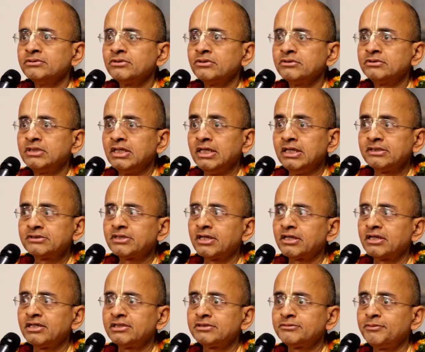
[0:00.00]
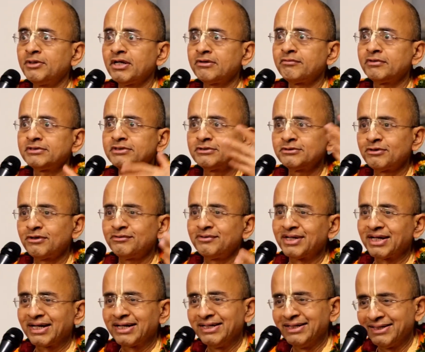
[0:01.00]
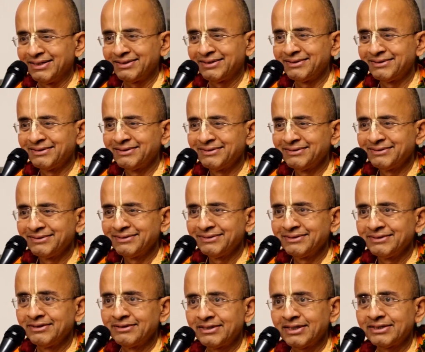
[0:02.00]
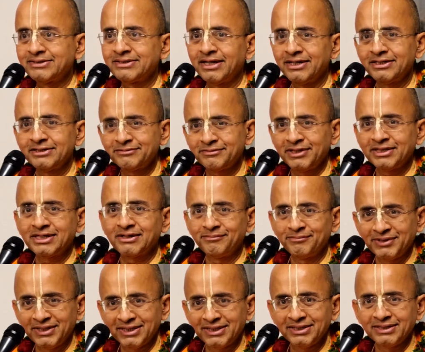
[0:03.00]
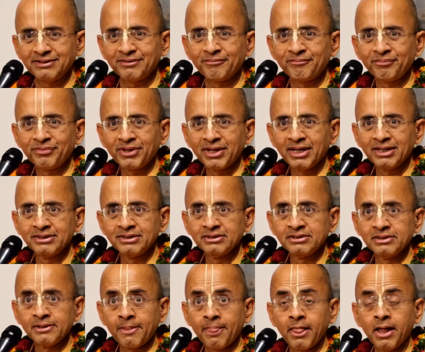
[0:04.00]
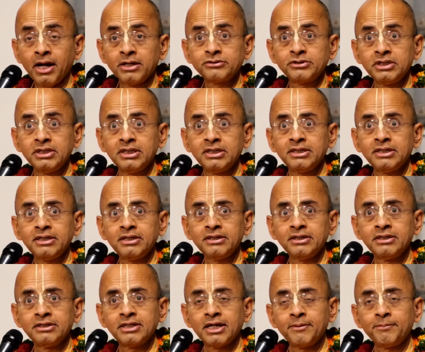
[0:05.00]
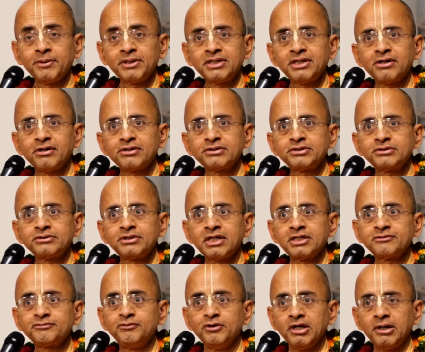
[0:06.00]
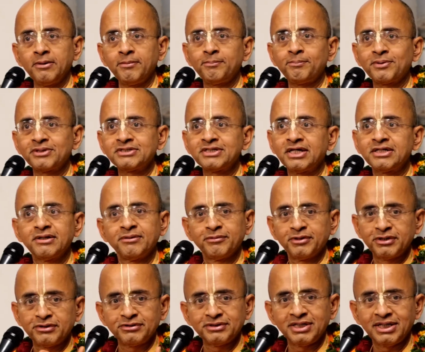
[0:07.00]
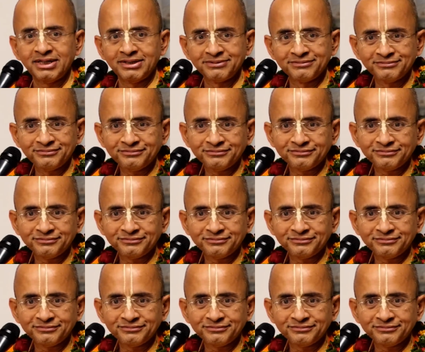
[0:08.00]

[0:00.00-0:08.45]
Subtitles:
So 3 circles, breakfast is over. You get satisfied completely. Actually, in Tirupati also, there is full prasadam, you know that?